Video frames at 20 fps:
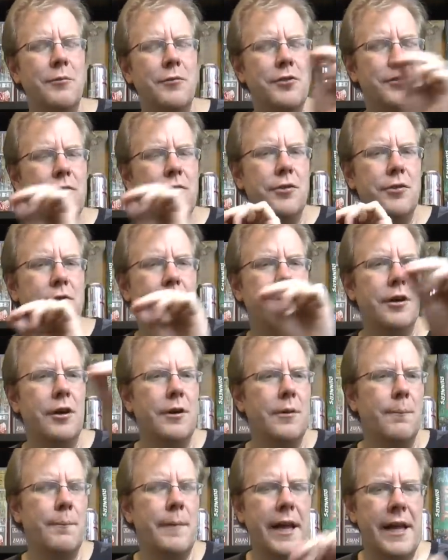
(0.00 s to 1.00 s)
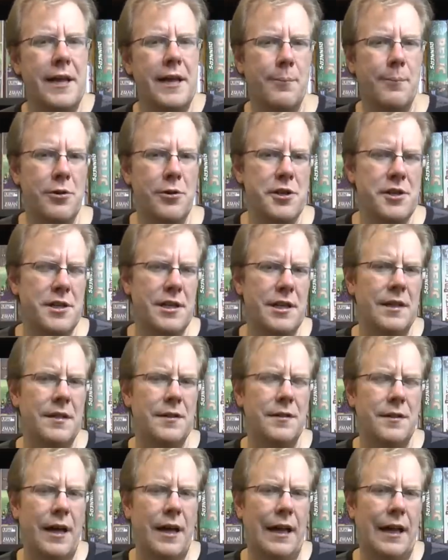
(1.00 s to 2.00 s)
to make it push
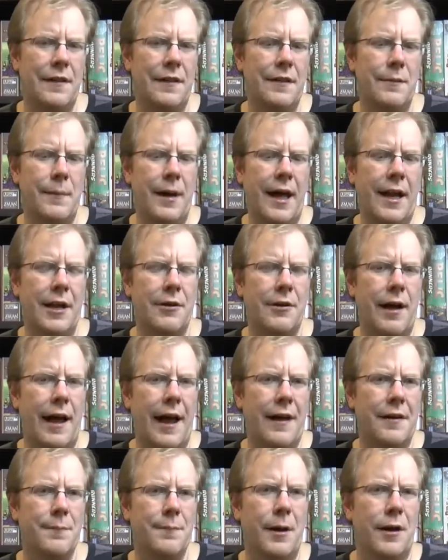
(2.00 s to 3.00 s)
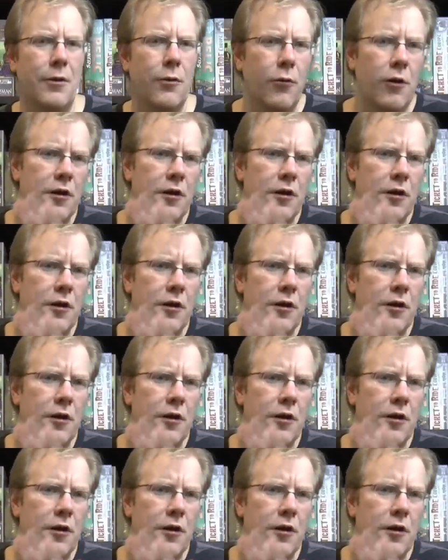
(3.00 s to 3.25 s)
into that thematic aspect.